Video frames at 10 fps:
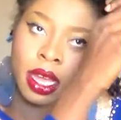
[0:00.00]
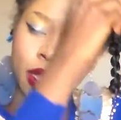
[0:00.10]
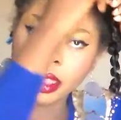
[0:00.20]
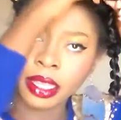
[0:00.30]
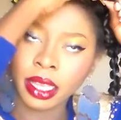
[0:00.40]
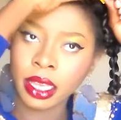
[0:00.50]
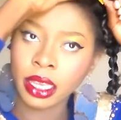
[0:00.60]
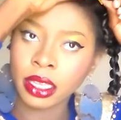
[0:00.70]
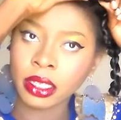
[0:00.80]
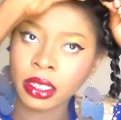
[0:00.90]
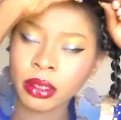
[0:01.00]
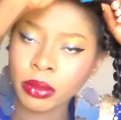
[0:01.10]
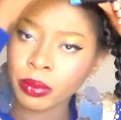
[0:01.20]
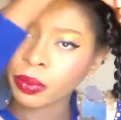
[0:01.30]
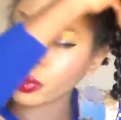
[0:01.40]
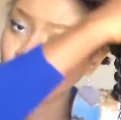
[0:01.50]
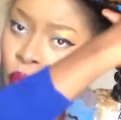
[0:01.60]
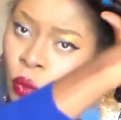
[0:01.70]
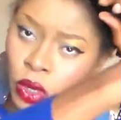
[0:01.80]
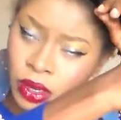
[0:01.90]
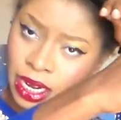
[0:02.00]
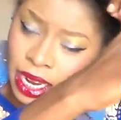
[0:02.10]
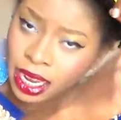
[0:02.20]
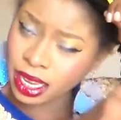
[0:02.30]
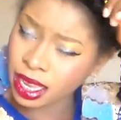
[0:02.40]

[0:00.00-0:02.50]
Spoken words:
and then put water.